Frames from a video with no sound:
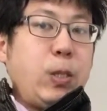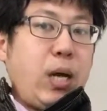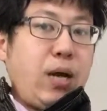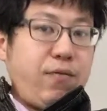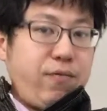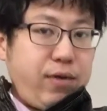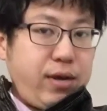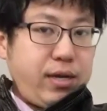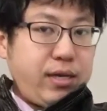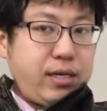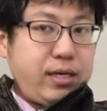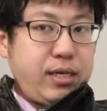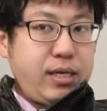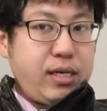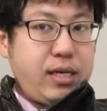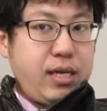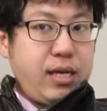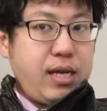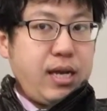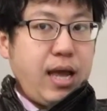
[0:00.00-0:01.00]
Perfect.
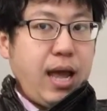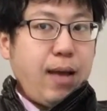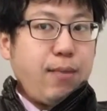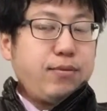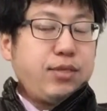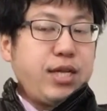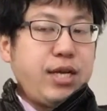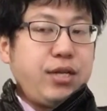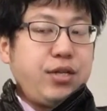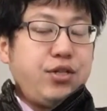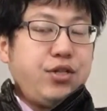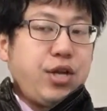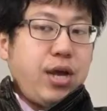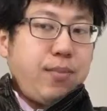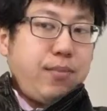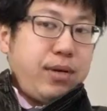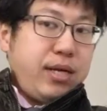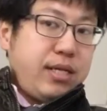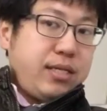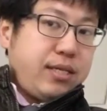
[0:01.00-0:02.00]
I'm checking
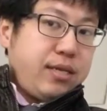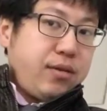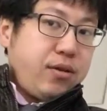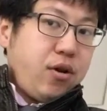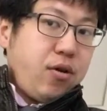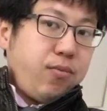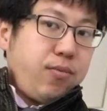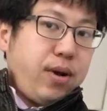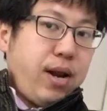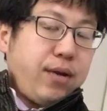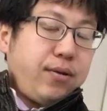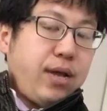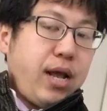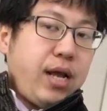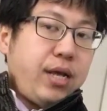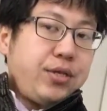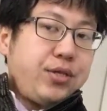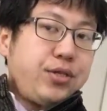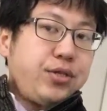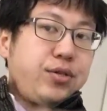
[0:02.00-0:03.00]
Japanese law
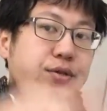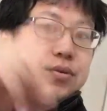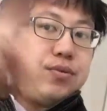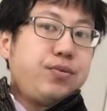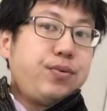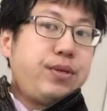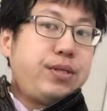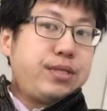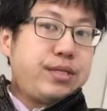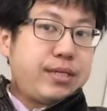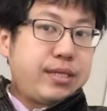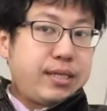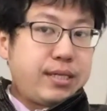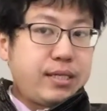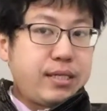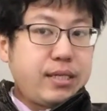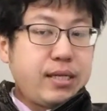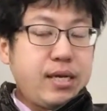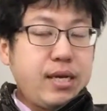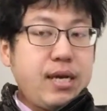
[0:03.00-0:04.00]
regulation,
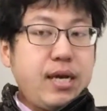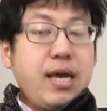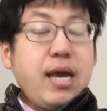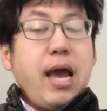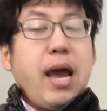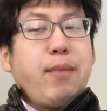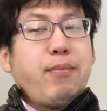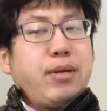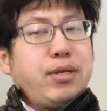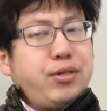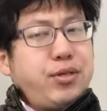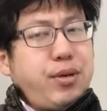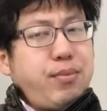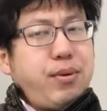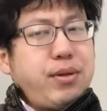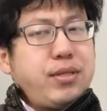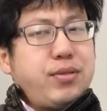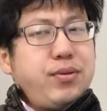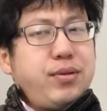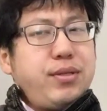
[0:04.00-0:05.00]
Switzerland. I'm not sure
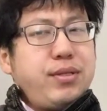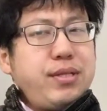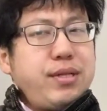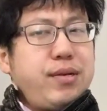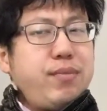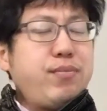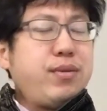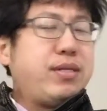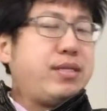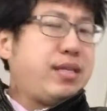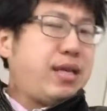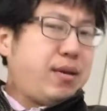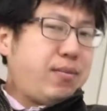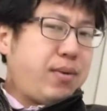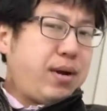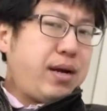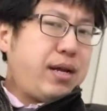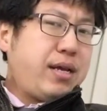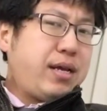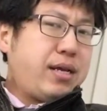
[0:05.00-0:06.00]
about Switzerland, but they are
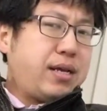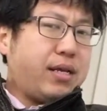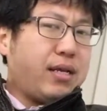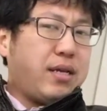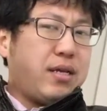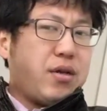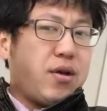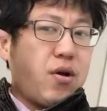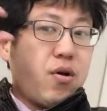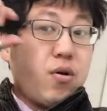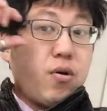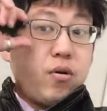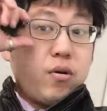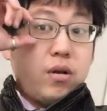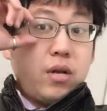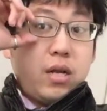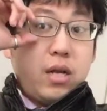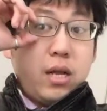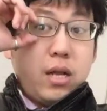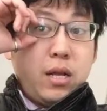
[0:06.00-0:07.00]
very, you know,
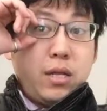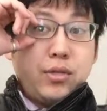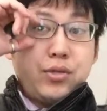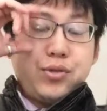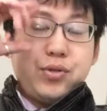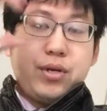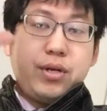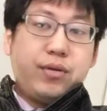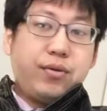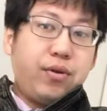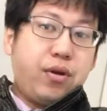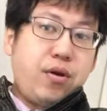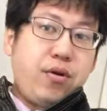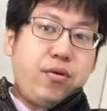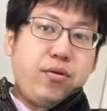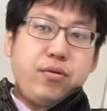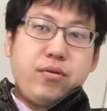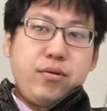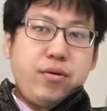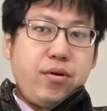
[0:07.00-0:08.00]
sweet or
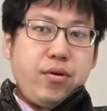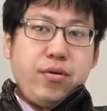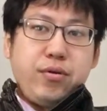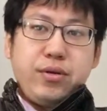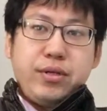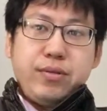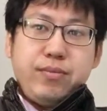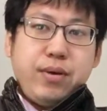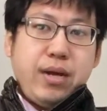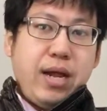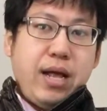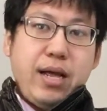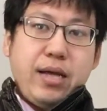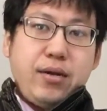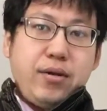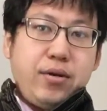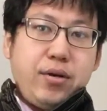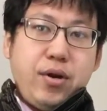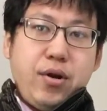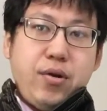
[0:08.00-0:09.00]
whatever, I
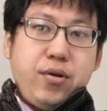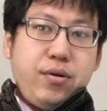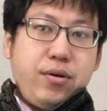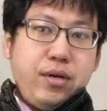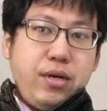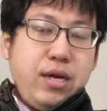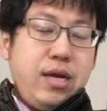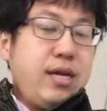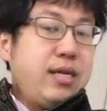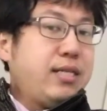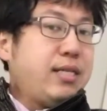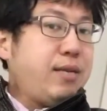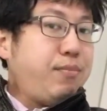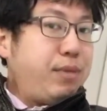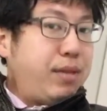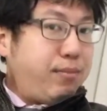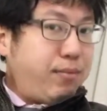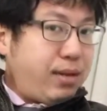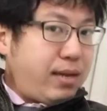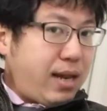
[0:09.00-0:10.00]
don't know. They
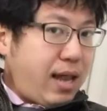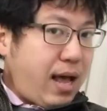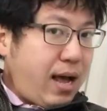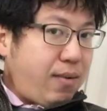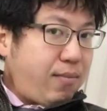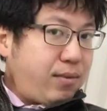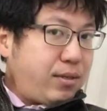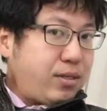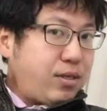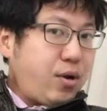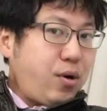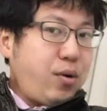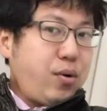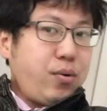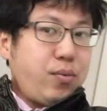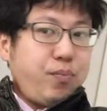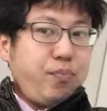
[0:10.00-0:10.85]
believe in love, so.